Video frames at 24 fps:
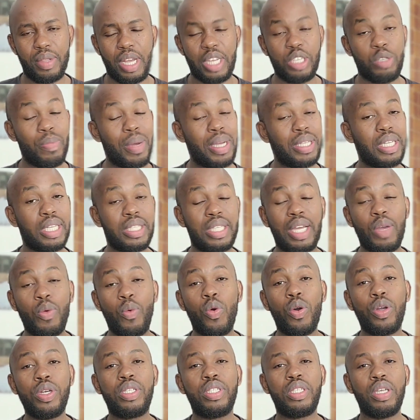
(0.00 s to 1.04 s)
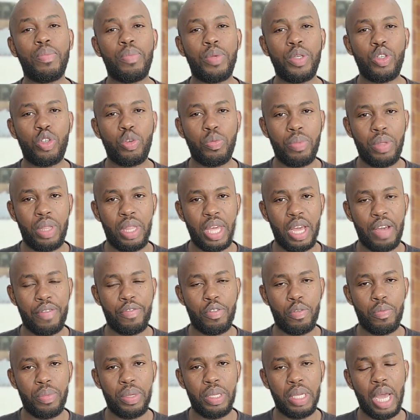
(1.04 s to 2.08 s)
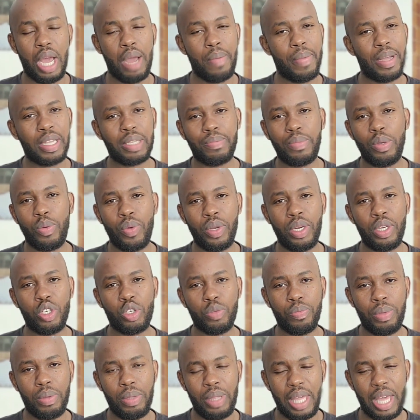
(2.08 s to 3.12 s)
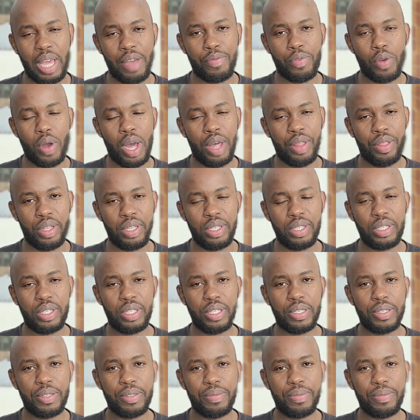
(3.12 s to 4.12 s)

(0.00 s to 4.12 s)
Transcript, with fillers: As much as I want somebody to be there for me, I must be willing to be there for others.